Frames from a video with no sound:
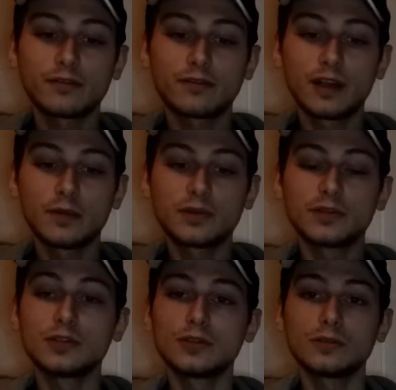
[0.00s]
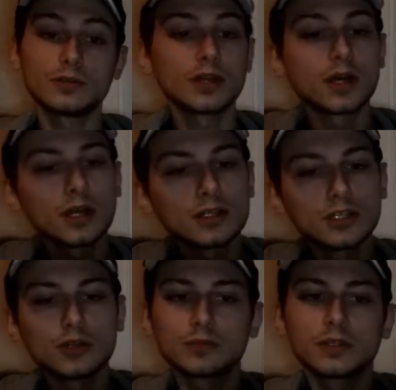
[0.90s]
Philip
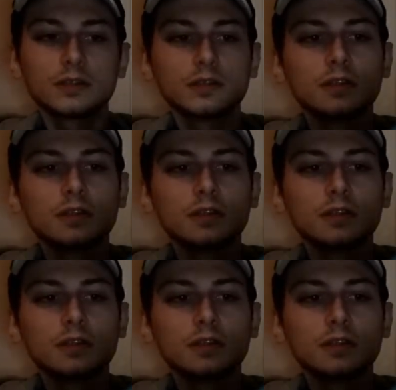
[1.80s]
Newman.